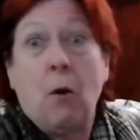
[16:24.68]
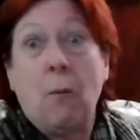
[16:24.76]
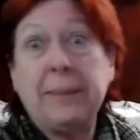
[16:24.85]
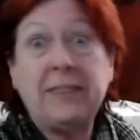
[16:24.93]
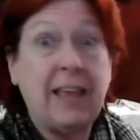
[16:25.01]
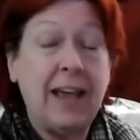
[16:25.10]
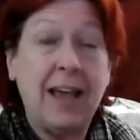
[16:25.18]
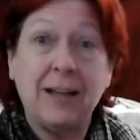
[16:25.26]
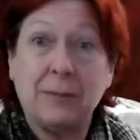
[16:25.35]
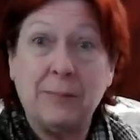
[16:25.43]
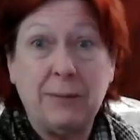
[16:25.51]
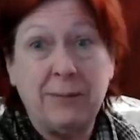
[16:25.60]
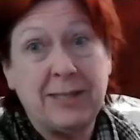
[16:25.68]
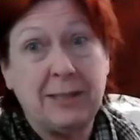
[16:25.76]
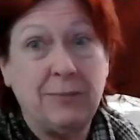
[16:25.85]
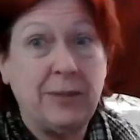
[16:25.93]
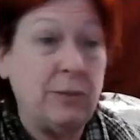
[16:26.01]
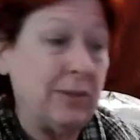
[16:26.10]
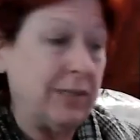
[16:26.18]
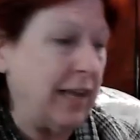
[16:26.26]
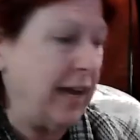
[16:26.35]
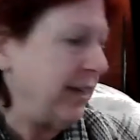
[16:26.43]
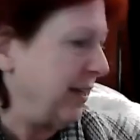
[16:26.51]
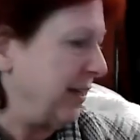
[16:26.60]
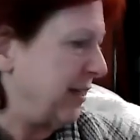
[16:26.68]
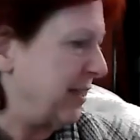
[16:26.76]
What the heck? Maybe somebody would like it.